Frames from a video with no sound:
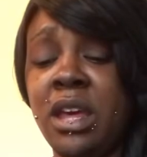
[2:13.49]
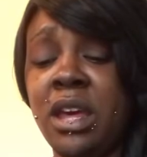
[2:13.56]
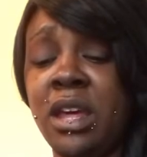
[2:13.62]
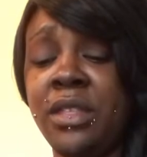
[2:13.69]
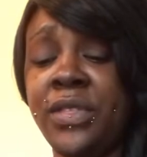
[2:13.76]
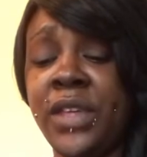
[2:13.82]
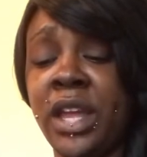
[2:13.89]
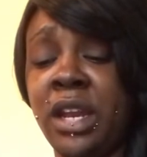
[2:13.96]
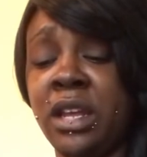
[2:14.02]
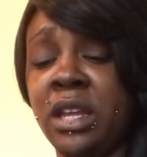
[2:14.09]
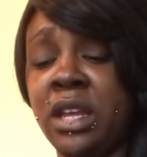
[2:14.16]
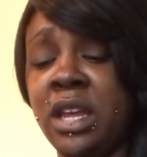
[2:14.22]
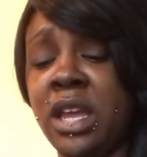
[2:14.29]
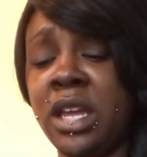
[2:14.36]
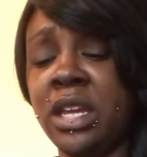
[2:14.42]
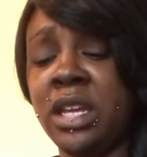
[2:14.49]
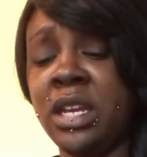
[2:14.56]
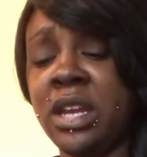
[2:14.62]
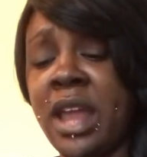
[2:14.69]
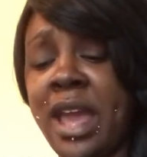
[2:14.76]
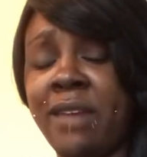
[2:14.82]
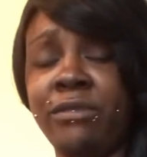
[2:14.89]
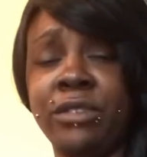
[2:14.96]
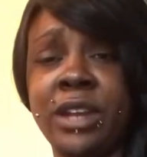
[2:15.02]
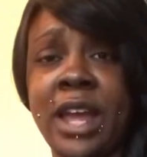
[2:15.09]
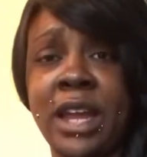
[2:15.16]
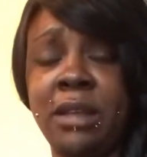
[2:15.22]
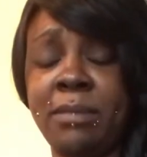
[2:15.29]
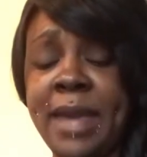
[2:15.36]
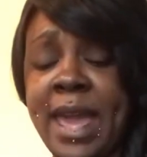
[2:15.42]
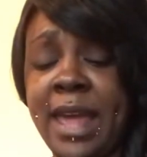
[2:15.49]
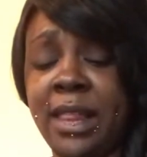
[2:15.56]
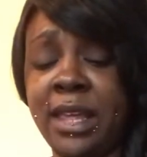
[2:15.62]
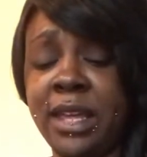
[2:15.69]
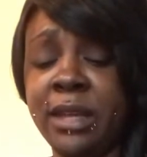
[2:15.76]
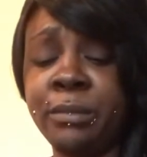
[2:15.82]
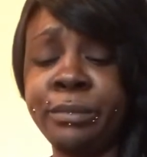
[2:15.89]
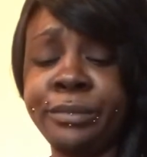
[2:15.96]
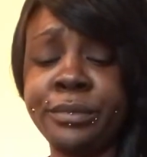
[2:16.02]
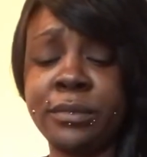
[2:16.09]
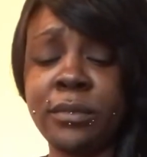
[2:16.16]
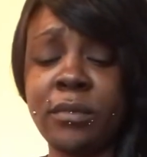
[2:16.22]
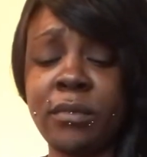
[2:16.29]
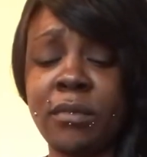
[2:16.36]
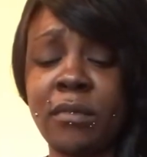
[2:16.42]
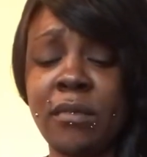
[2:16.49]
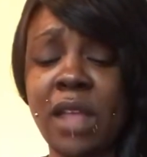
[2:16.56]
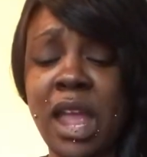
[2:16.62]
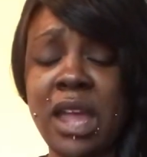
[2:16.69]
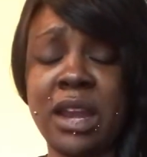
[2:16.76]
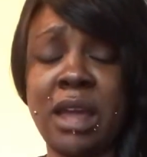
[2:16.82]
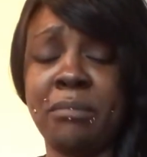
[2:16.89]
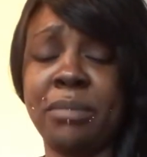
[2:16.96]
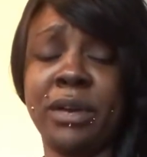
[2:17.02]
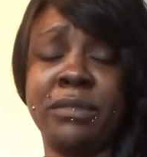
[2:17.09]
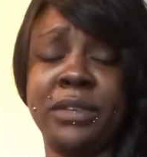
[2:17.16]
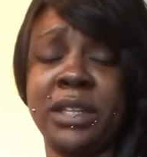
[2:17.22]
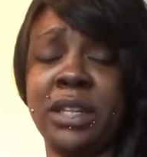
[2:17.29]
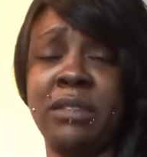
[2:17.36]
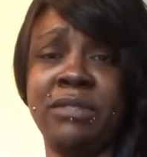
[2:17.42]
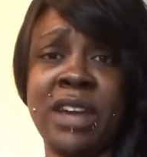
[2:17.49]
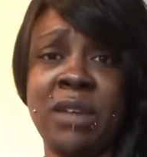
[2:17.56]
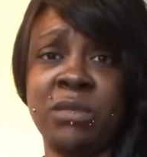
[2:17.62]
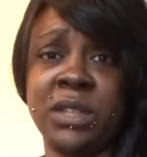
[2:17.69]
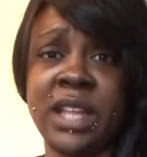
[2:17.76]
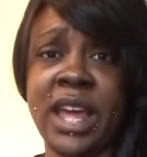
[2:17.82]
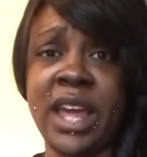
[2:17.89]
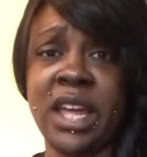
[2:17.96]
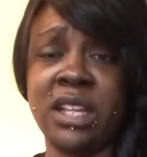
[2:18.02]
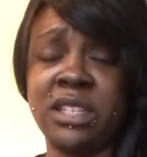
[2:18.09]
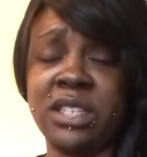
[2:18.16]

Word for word: Athena and Aphrodite palette and I'm perfectly fine with that.